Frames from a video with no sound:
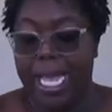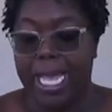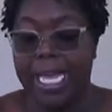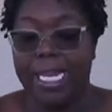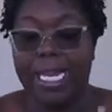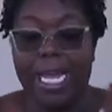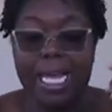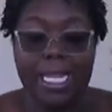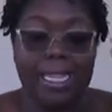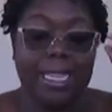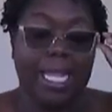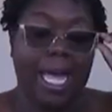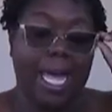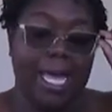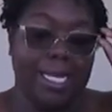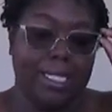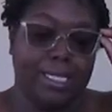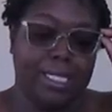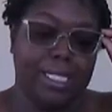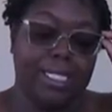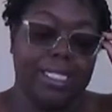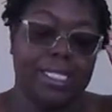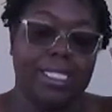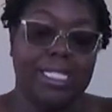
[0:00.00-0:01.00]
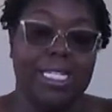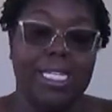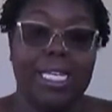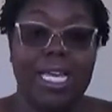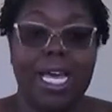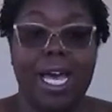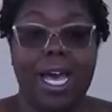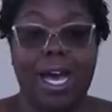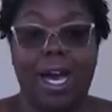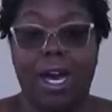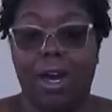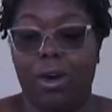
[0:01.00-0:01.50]
And I like to see
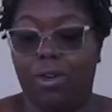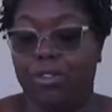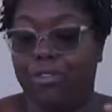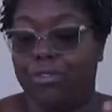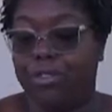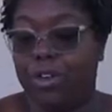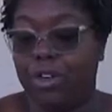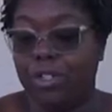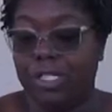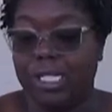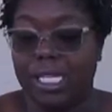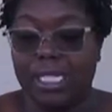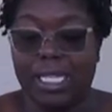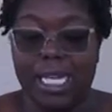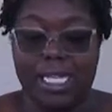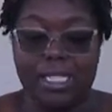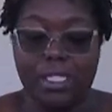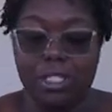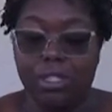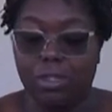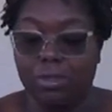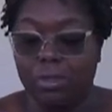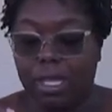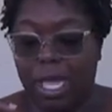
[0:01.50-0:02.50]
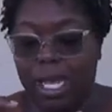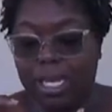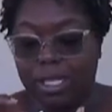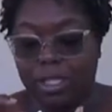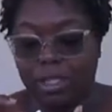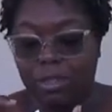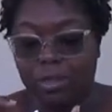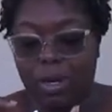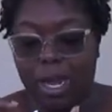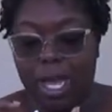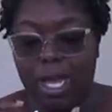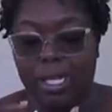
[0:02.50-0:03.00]
how, first I like to do like a
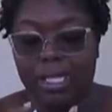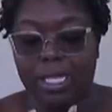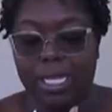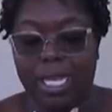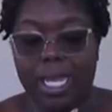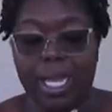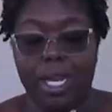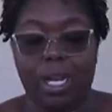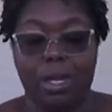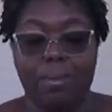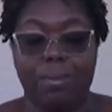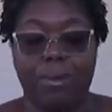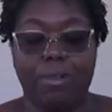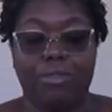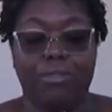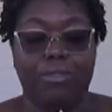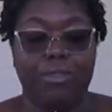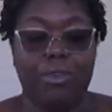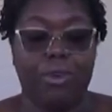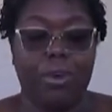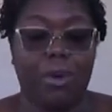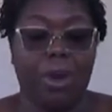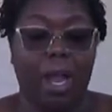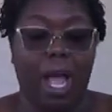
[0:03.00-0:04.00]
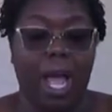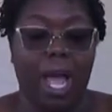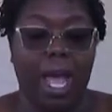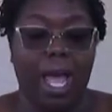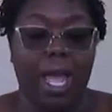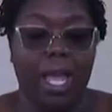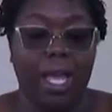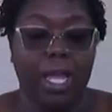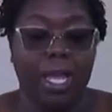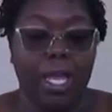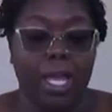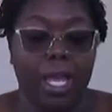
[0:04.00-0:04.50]
trial and error before
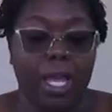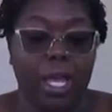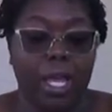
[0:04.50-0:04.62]
I